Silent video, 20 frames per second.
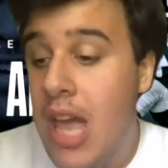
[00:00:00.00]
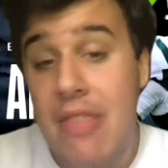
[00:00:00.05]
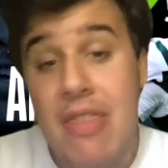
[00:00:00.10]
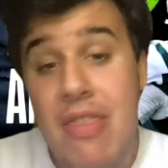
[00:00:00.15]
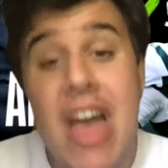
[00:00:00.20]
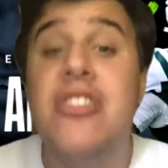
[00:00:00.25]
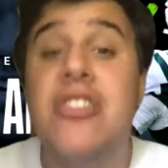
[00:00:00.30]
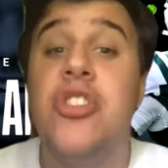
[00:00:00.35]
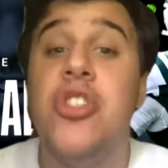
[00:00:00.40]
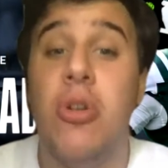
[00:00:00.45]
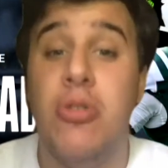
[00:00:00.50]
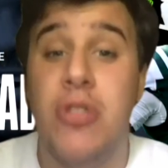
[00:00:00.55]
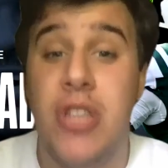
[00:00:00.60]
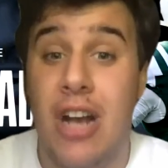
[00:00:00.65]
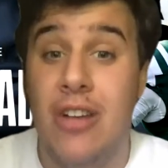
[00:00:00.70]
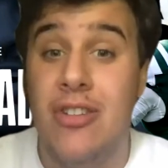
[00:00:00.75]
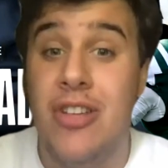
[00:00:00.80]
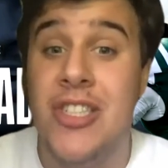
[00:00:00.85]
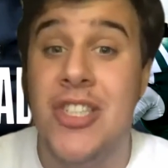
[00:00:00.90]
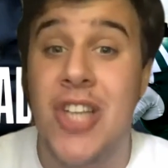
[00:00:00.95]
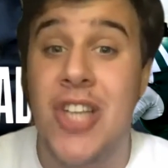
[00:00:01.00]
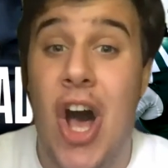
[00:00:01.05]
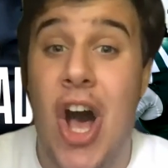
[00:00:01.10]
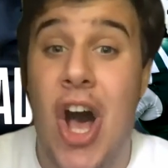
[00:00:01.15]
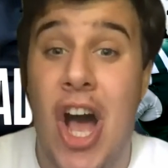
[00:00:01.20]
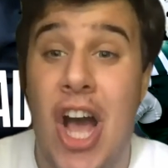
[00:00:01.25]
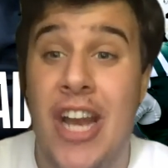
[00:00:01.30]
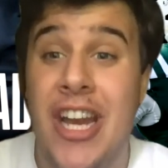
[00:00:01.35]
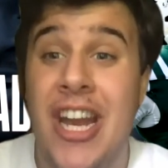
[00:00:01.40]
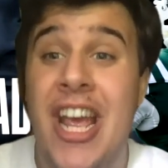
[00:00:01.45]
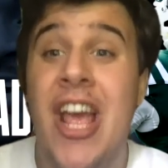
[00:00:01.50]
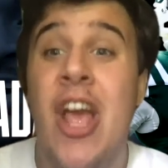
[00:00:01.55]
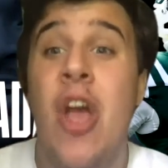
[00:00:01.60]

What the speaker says: then Joe Douglas on